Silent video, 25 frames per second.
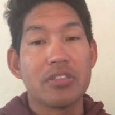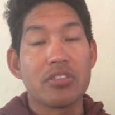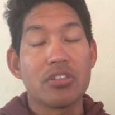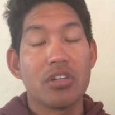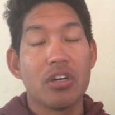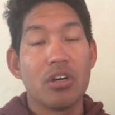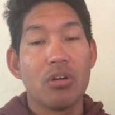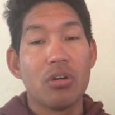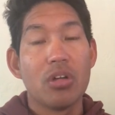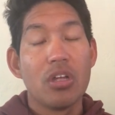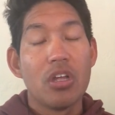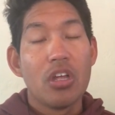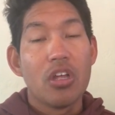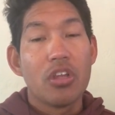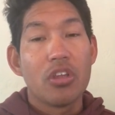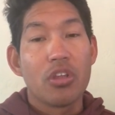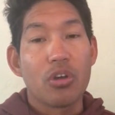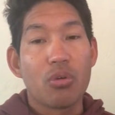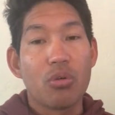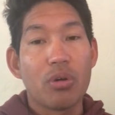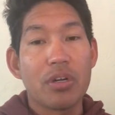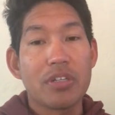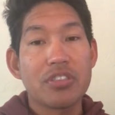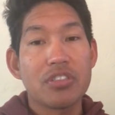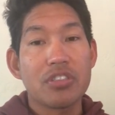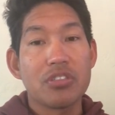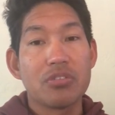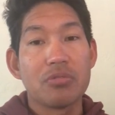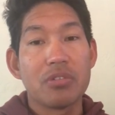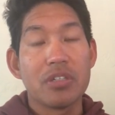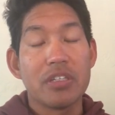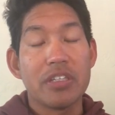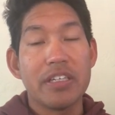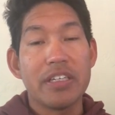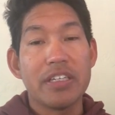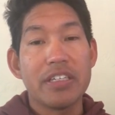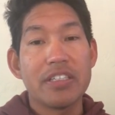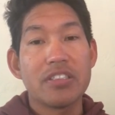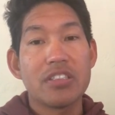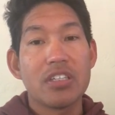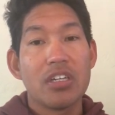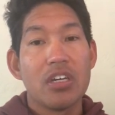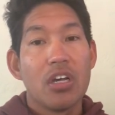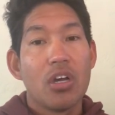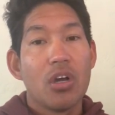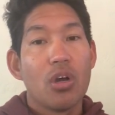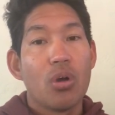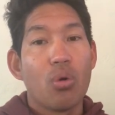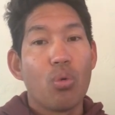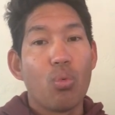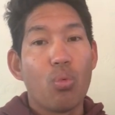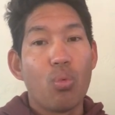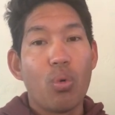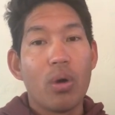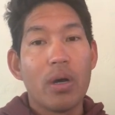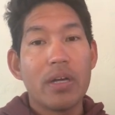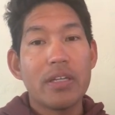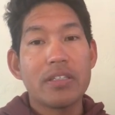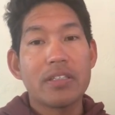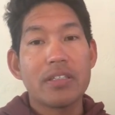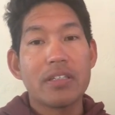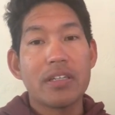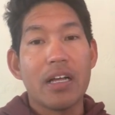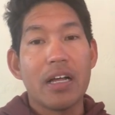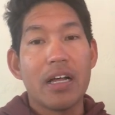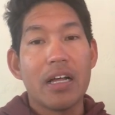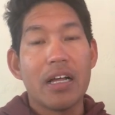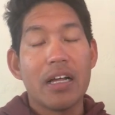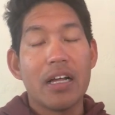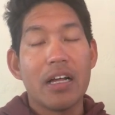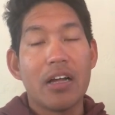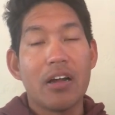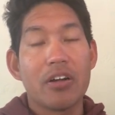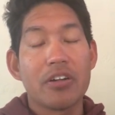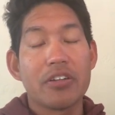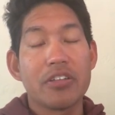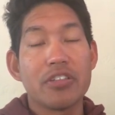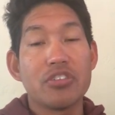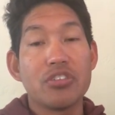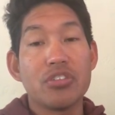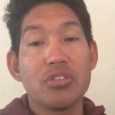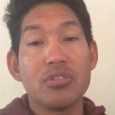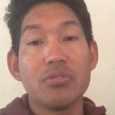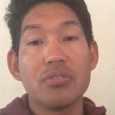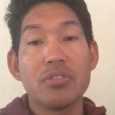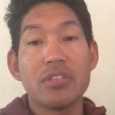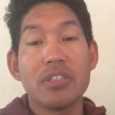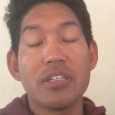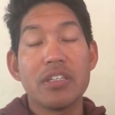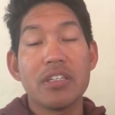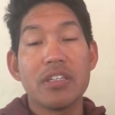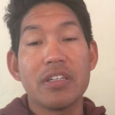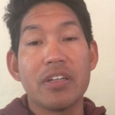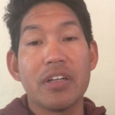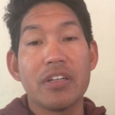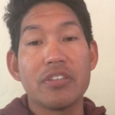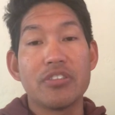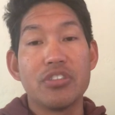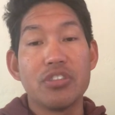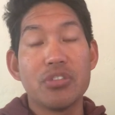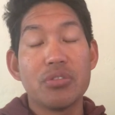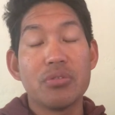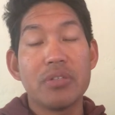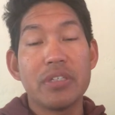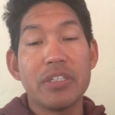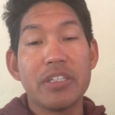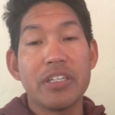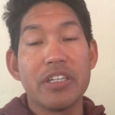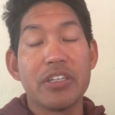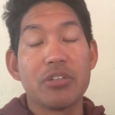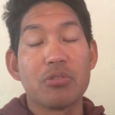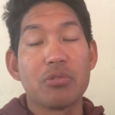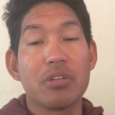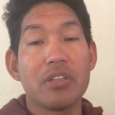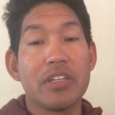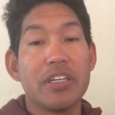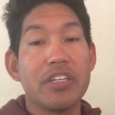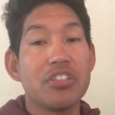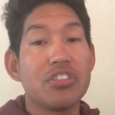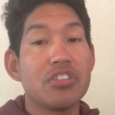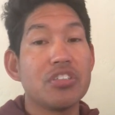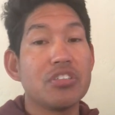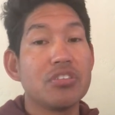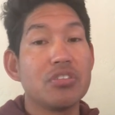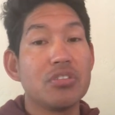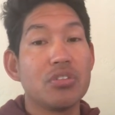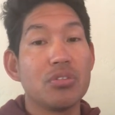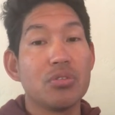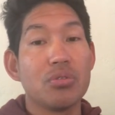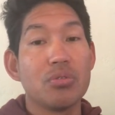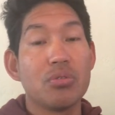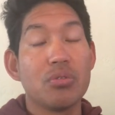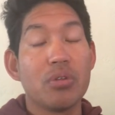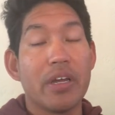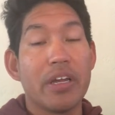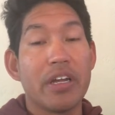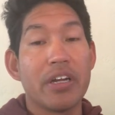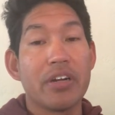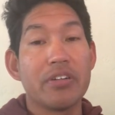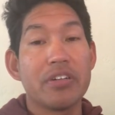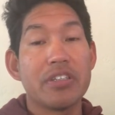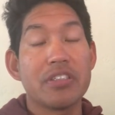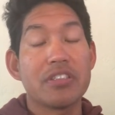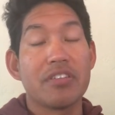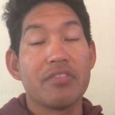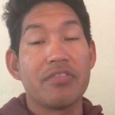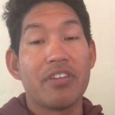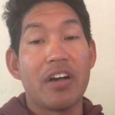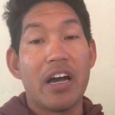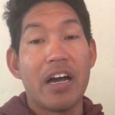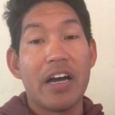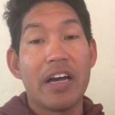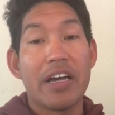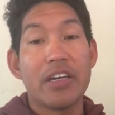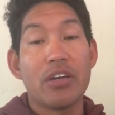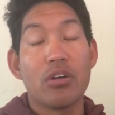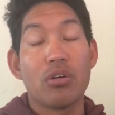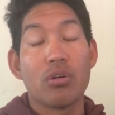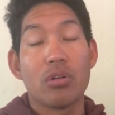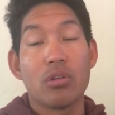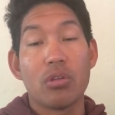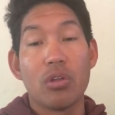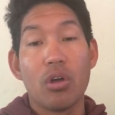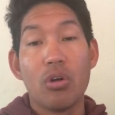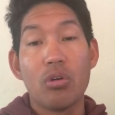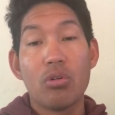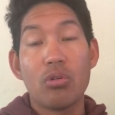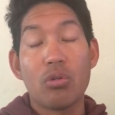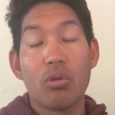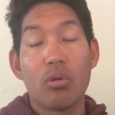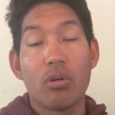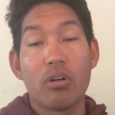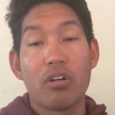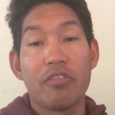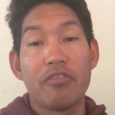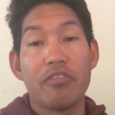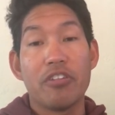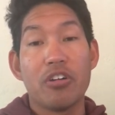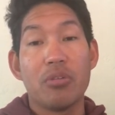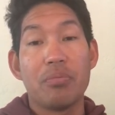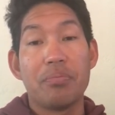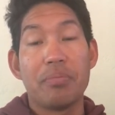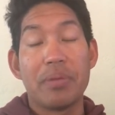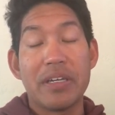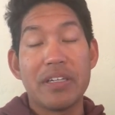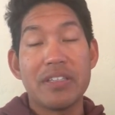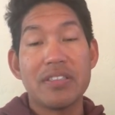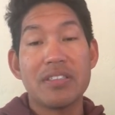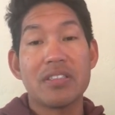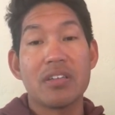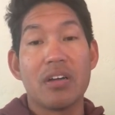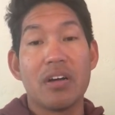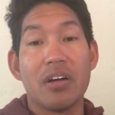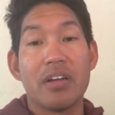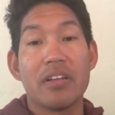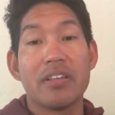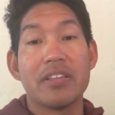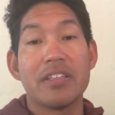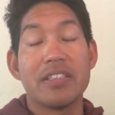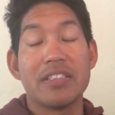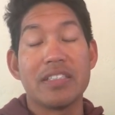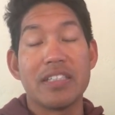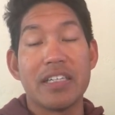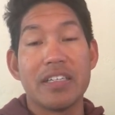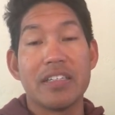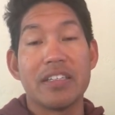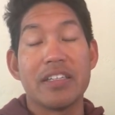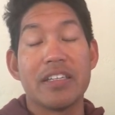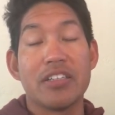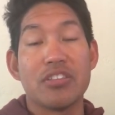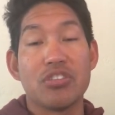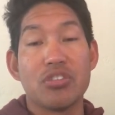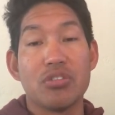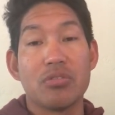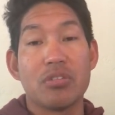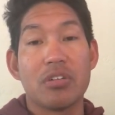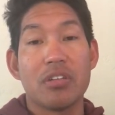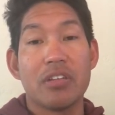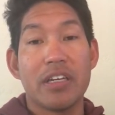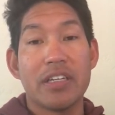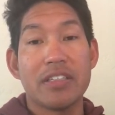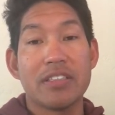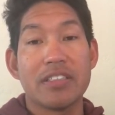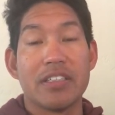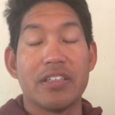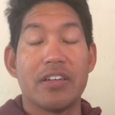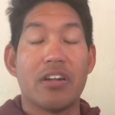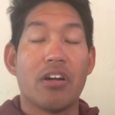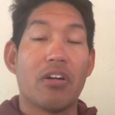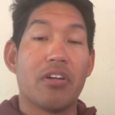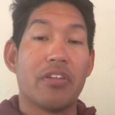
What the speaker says: So the question really is, what are the tuna doing in relation to areas of high or low chlorophyll based on the data that you collected?